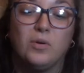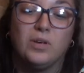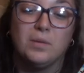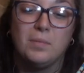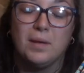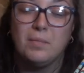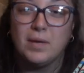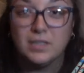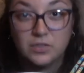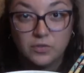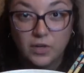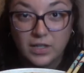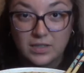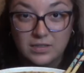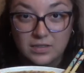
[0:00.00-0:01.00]
of my best
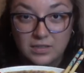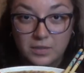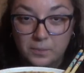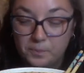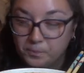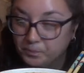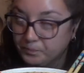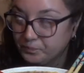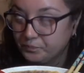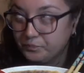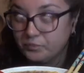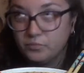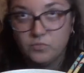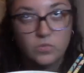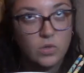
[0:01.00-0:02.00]
friends
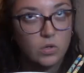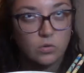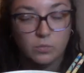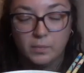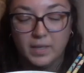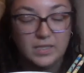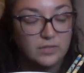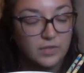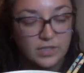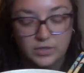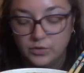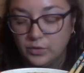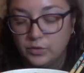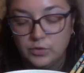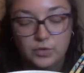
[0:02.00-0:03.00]

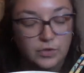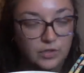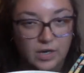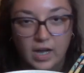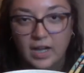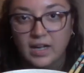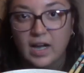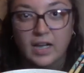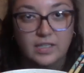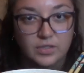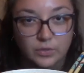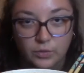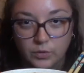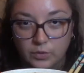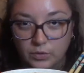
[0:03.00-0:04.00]
through junior high, high
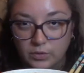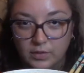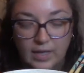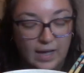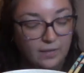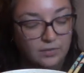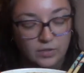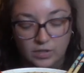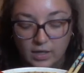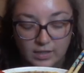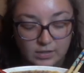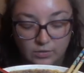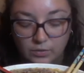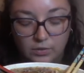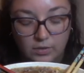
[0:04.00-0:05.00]
school, after high
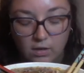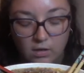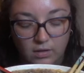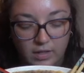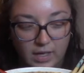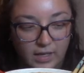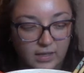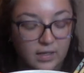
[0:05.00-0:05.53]
school, all that,